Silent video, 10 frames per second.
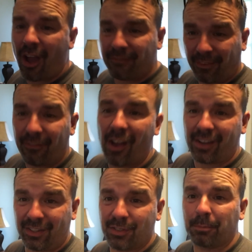off the
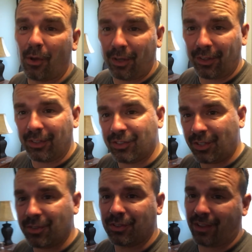fucking spoiler
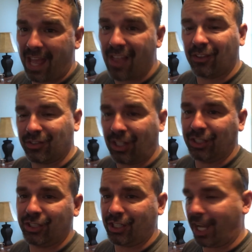too, so that looks
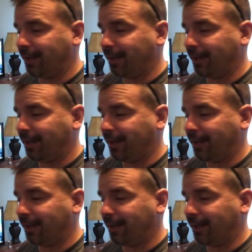like shit.